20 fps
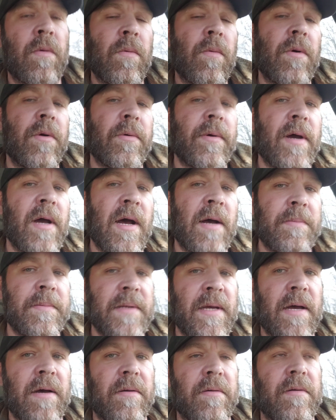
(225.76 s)
where do I
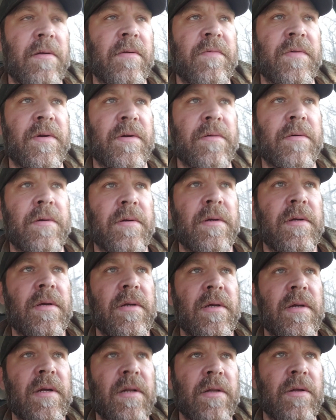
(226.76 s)
opt out of your
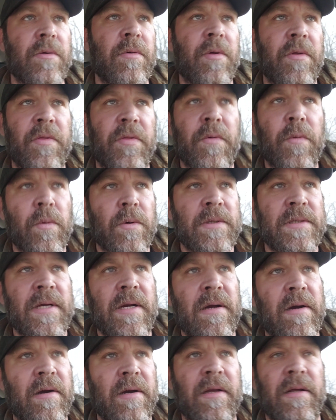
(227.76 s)
little
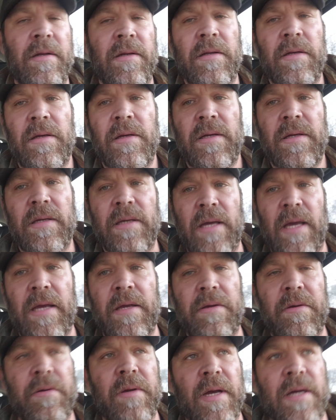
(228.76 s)
authoritarian
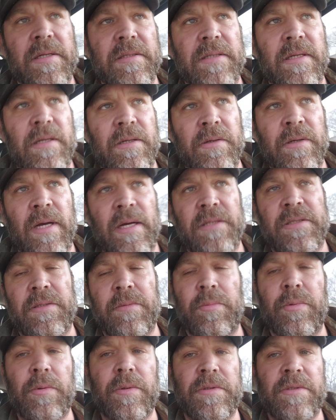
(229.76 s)
gang you guys
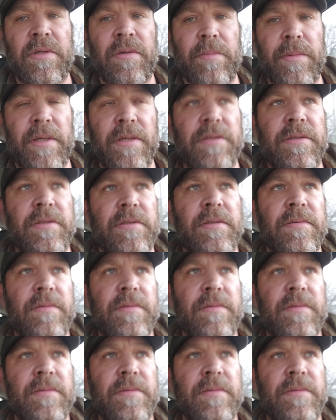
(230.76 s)
support so much?